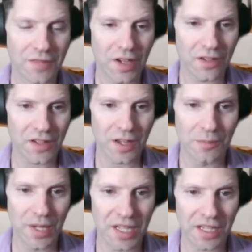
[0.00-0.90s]
are they
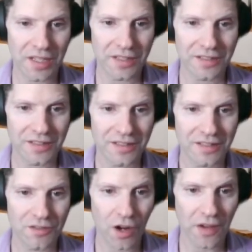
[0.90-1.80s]
bidding,
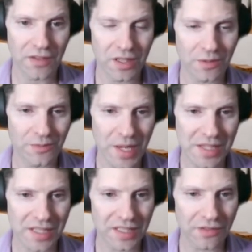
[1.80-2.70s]

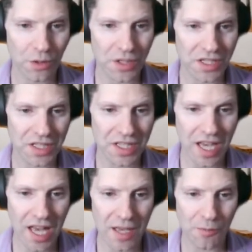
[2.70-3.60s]
basically forcing to
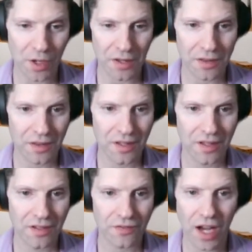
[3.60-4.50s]
game with
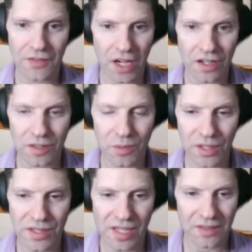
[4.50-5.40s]
5 high card
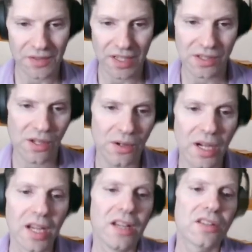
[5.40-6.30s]
points? I don't think so.
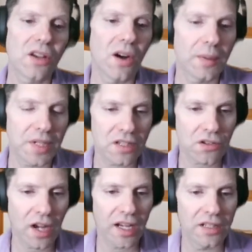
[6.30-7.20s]
So I'm going to
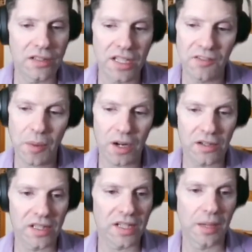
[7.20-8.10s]
try to give
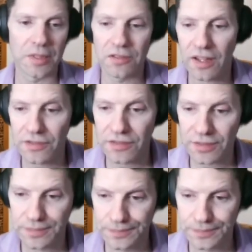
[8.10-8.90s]
partner a diamond rough.